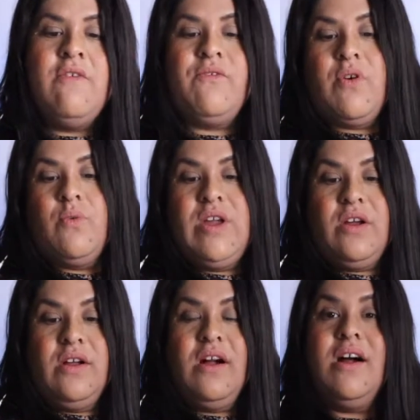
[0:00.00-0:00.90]
for we
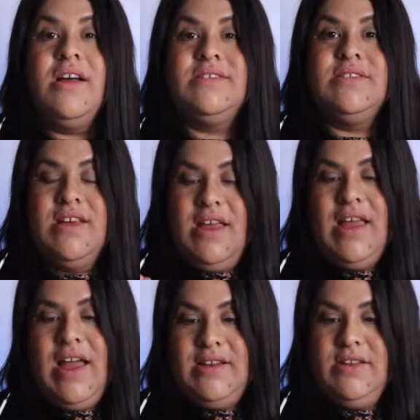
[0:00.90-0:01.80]
are God's
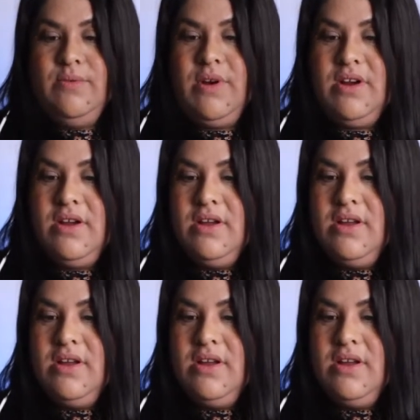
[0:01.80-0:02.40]
handiwork,